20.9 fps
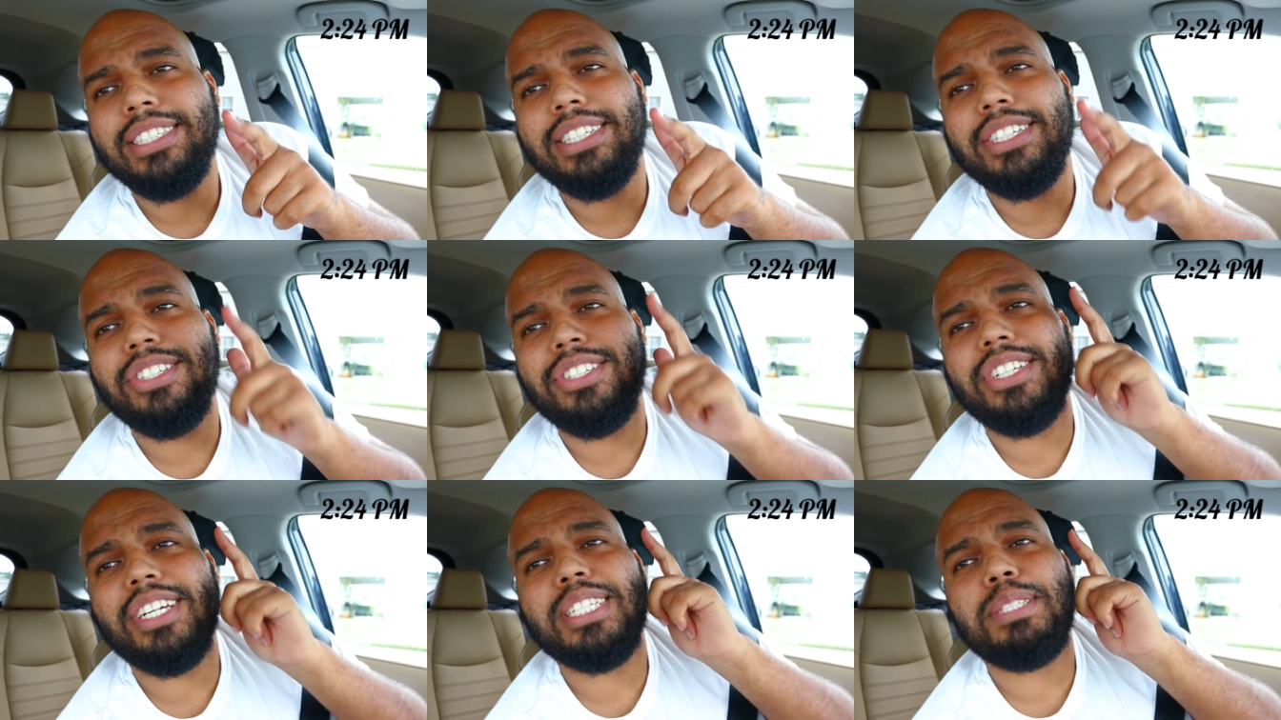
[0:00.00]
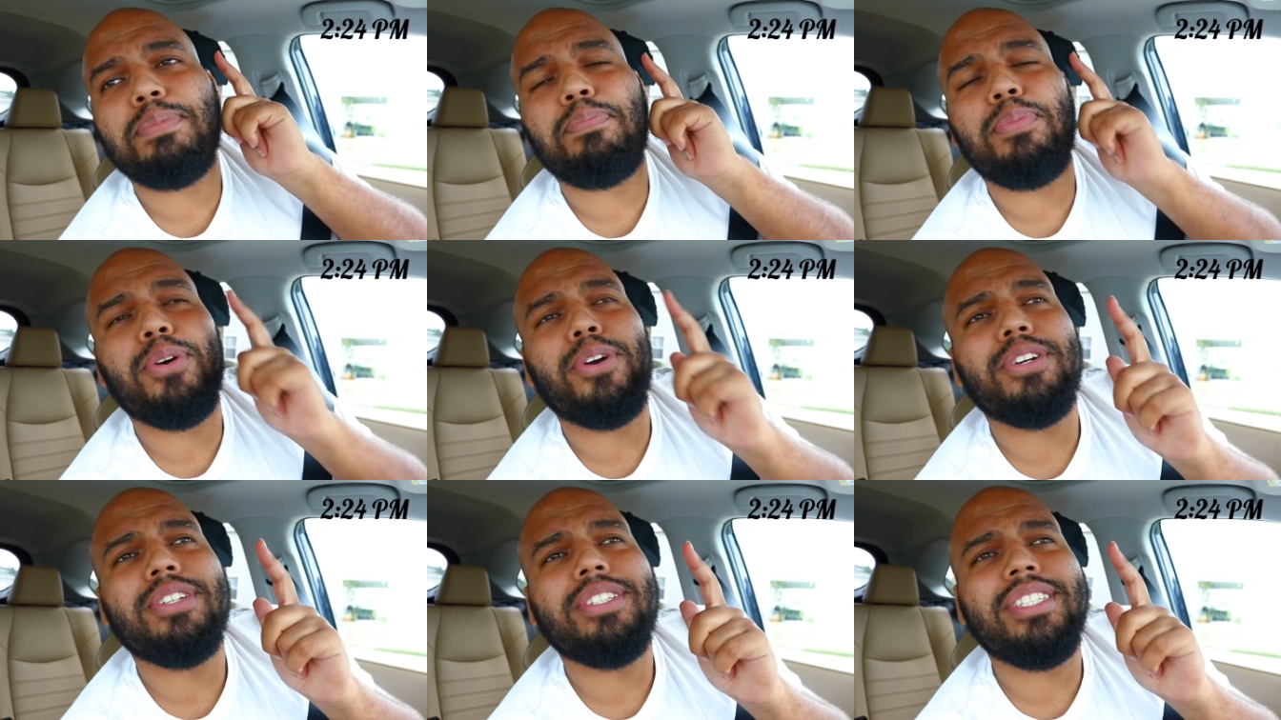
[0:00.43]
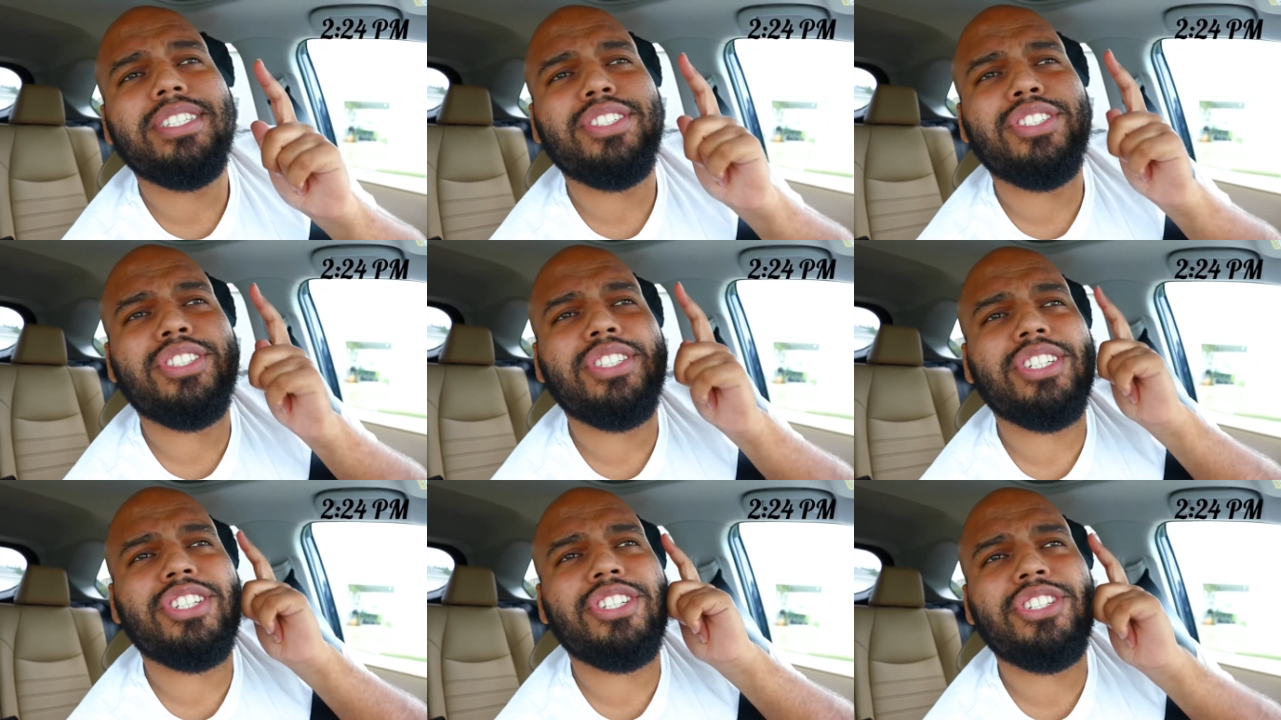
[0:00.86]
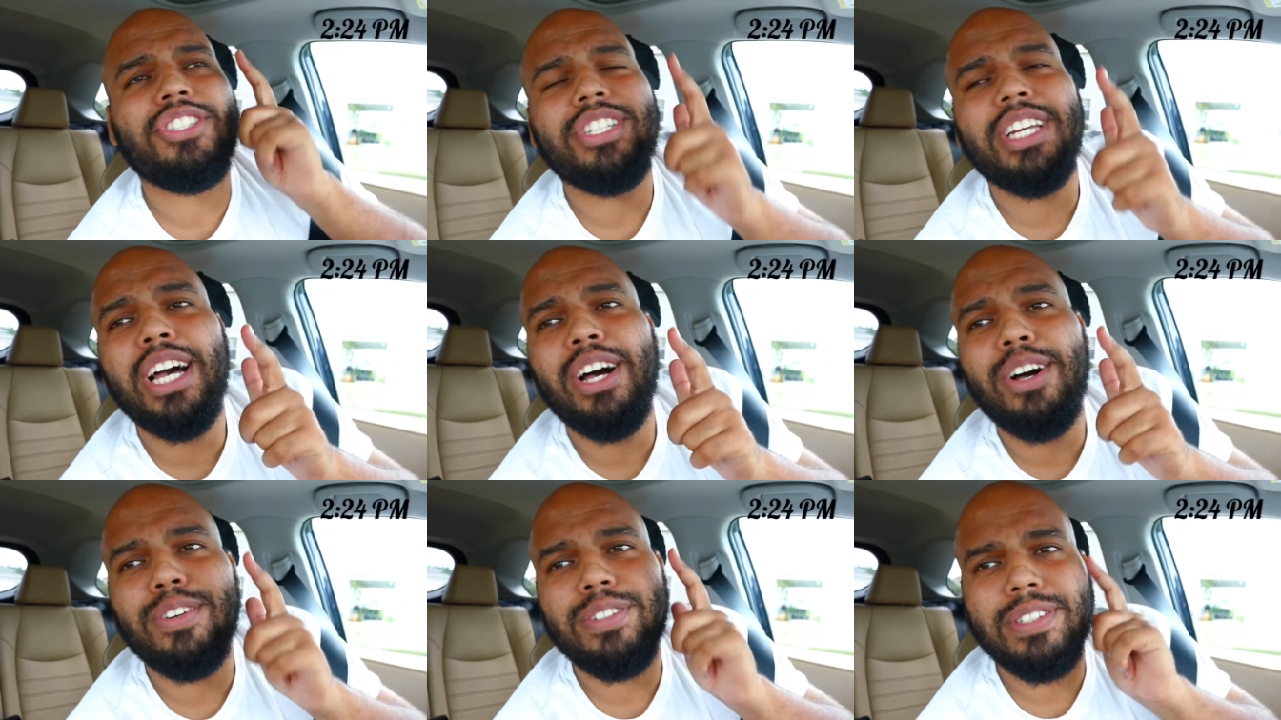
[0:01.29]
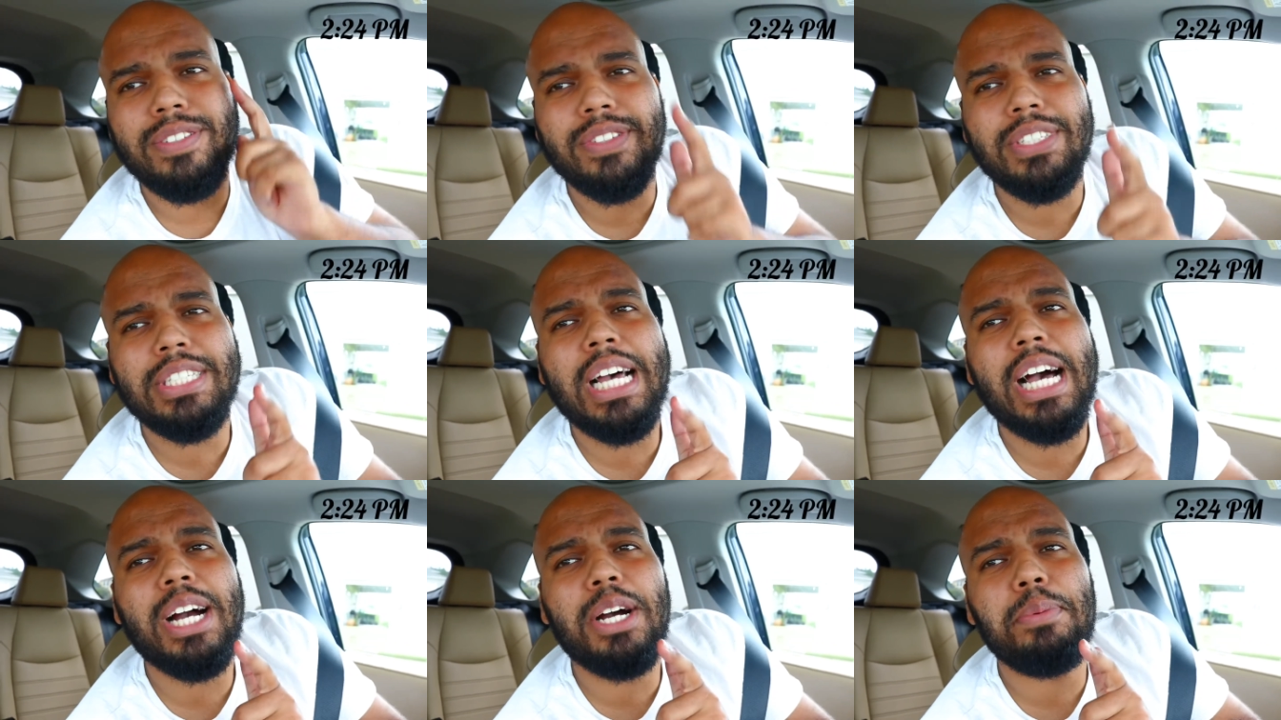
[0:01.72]
to just purchase the shells of
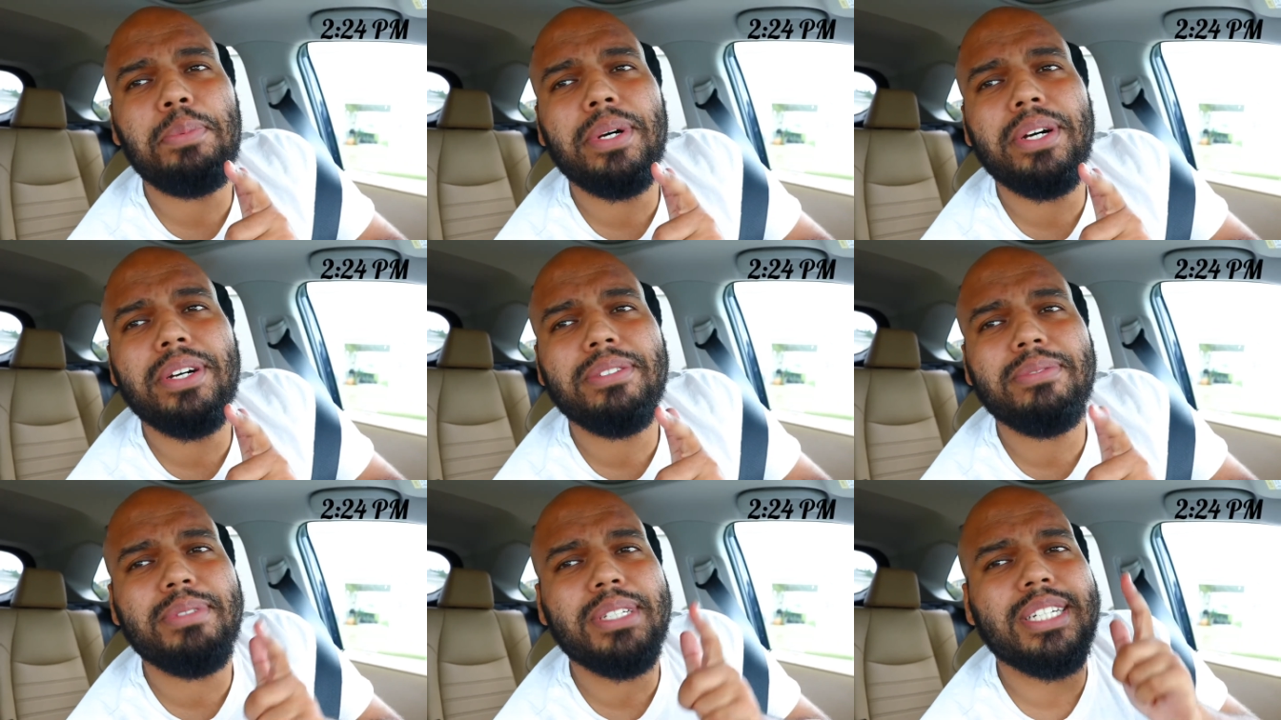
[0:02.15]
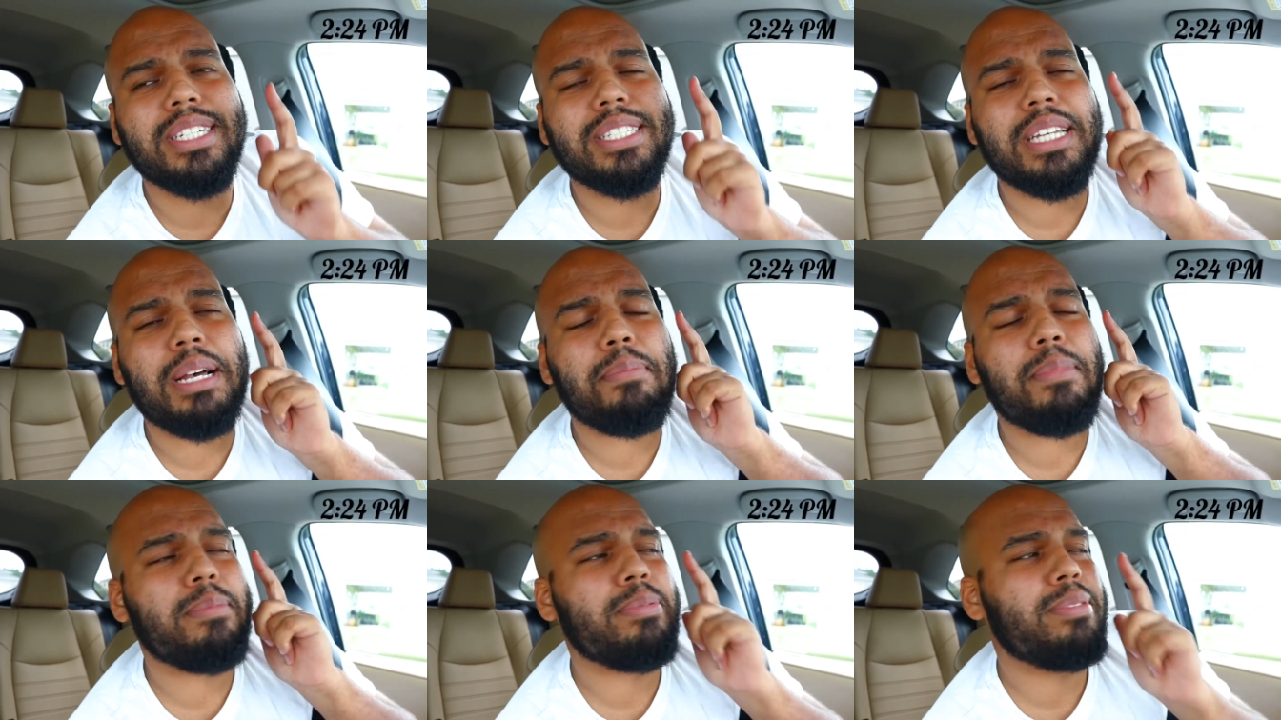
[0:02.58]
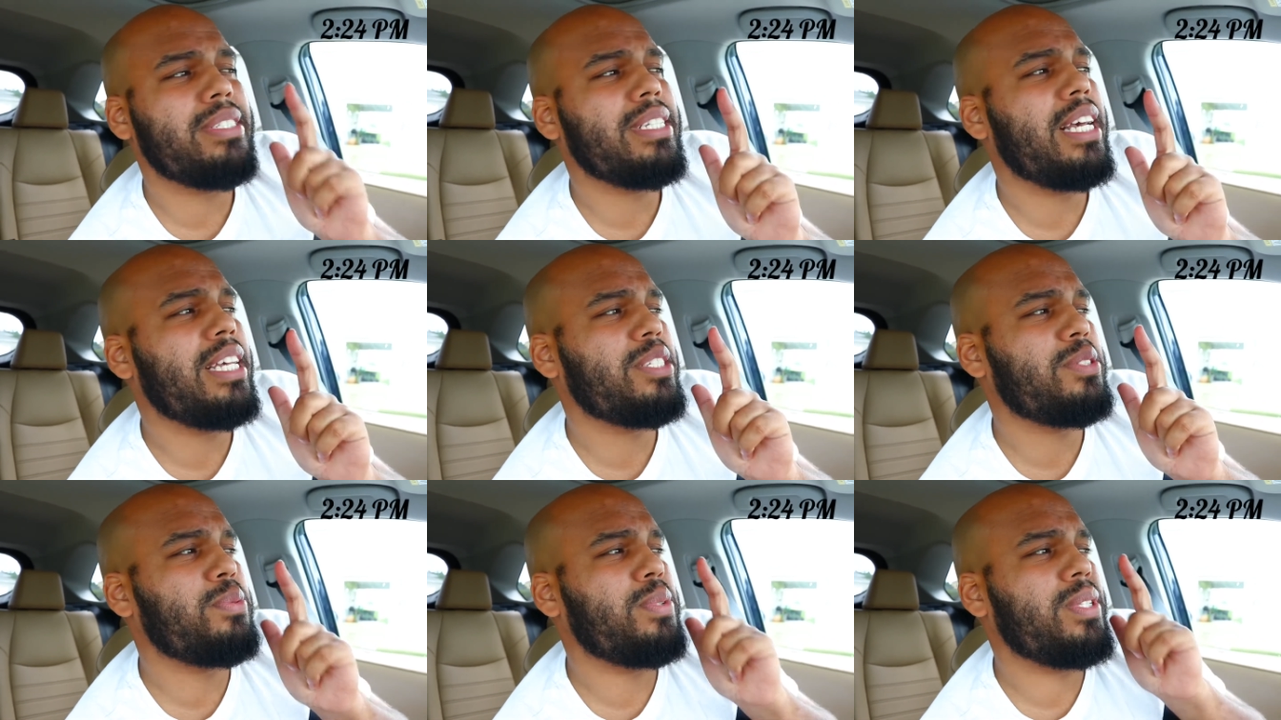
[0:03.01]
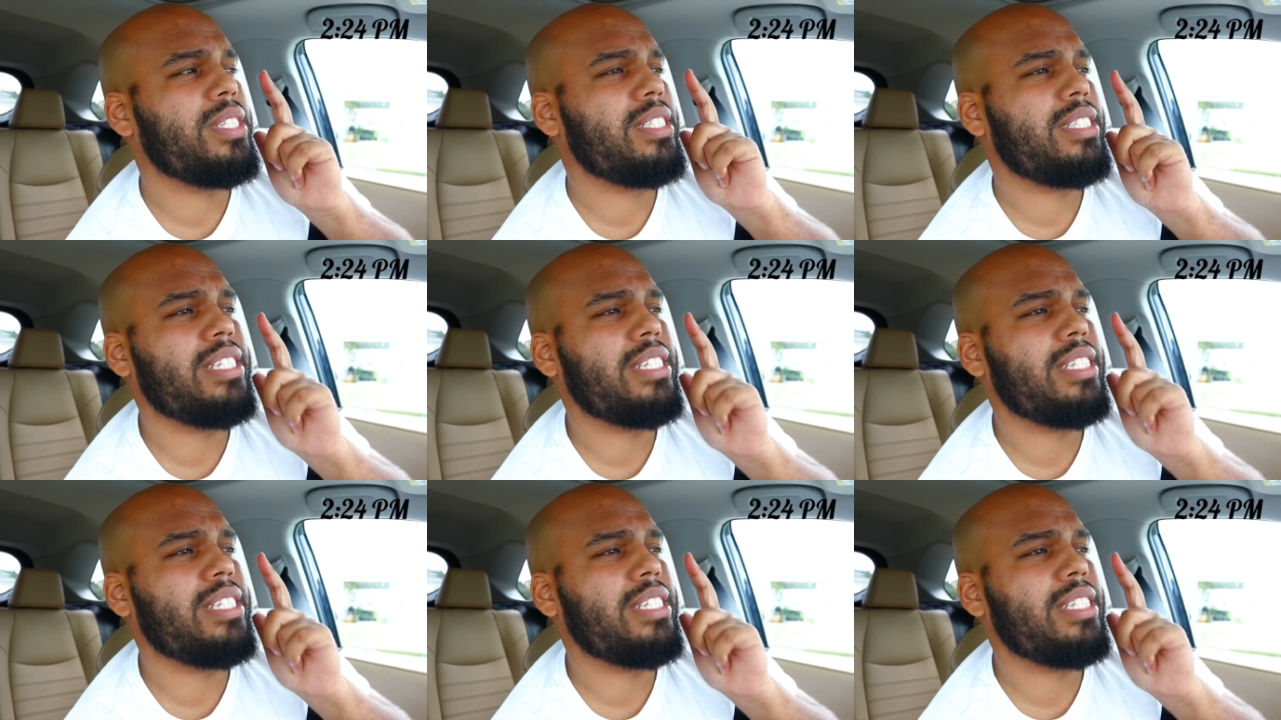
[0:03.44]
the Taco Bell's because I'm obsessed with